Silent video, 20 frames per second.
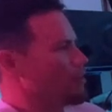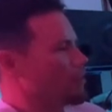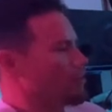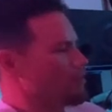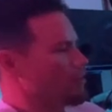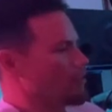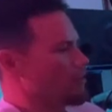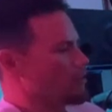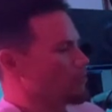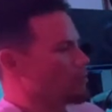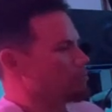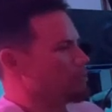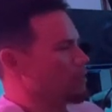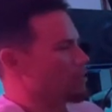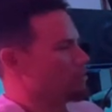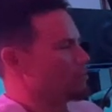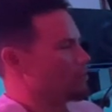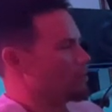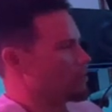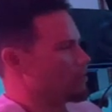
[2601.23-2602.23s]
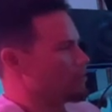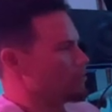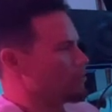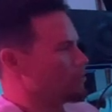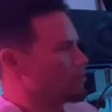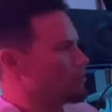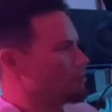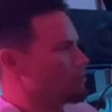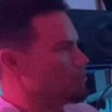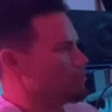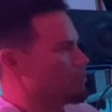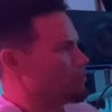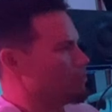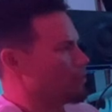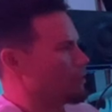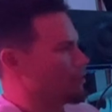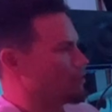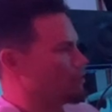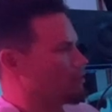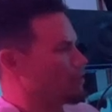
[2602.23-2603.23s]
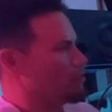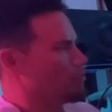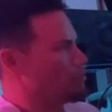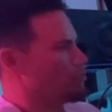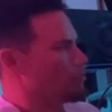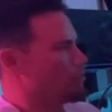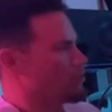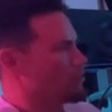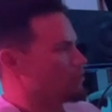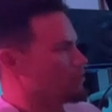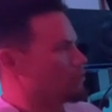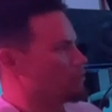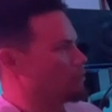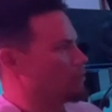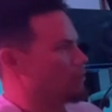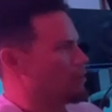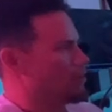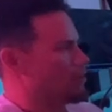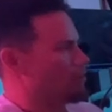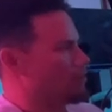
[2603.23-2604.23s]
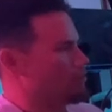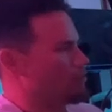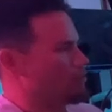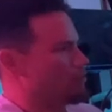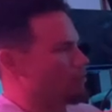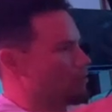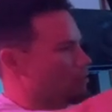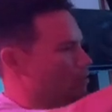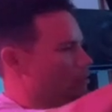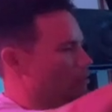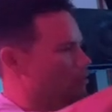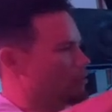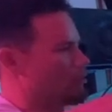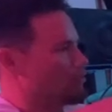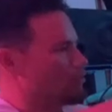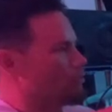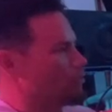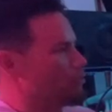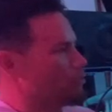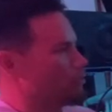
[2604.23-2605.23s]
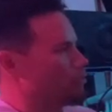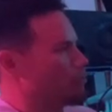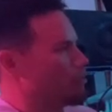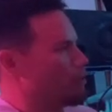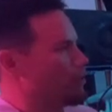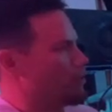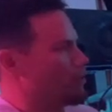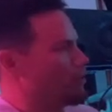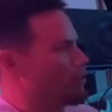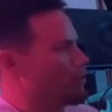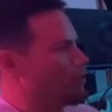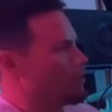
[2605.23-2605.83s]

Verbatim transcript: and that space that it gives you me behind a keyboard and a screen and a universe away